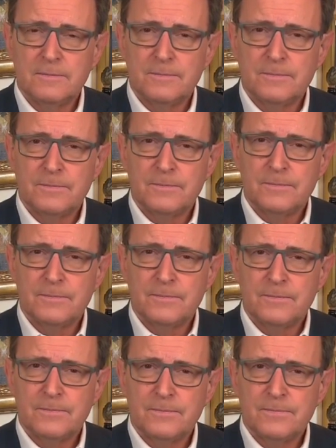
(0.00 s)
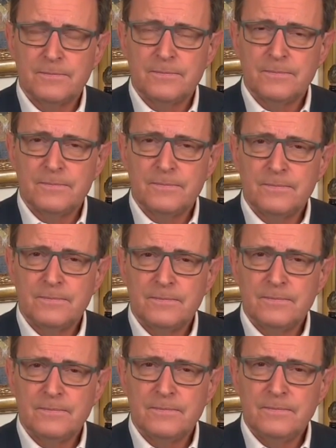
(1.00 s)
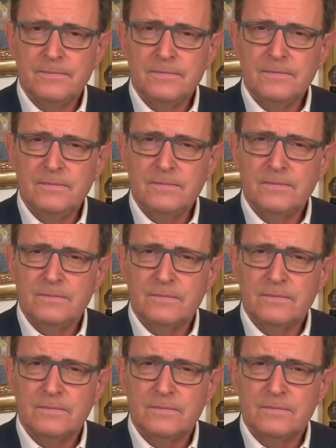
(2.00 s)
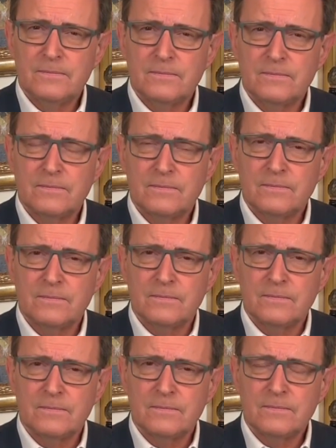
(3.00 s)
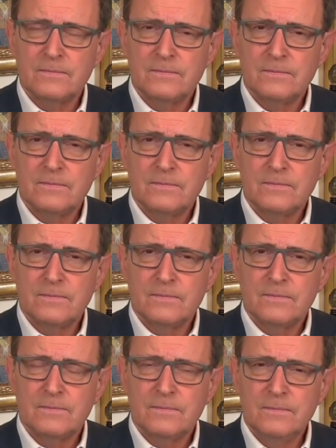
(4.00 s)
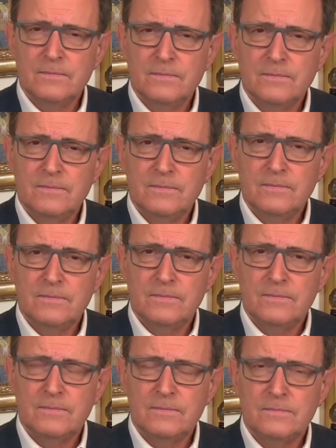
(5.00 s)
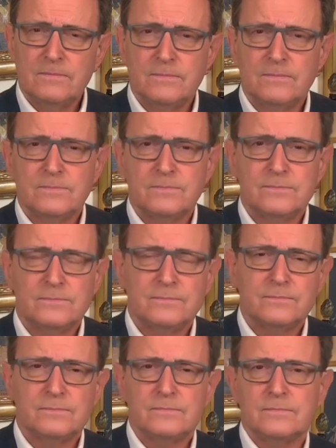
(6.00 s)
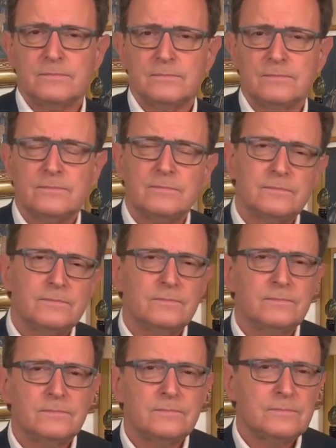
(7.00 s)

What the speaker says: This person isn't speaking.